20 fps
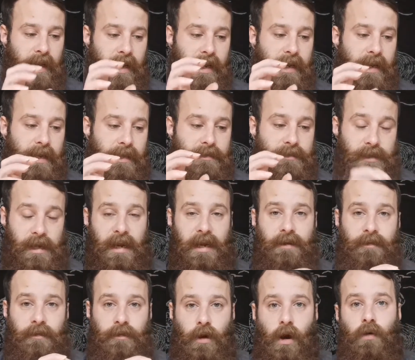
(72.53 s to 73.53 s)
is
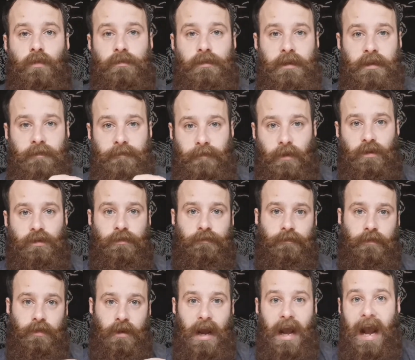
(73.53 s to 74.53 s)
a coated
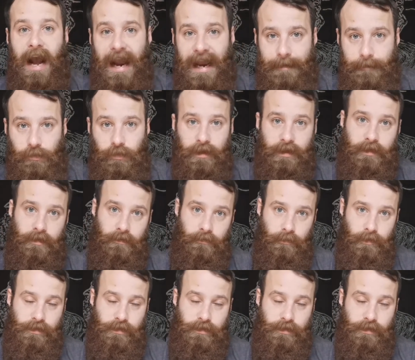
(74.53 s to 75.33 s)
phosphor hybrid,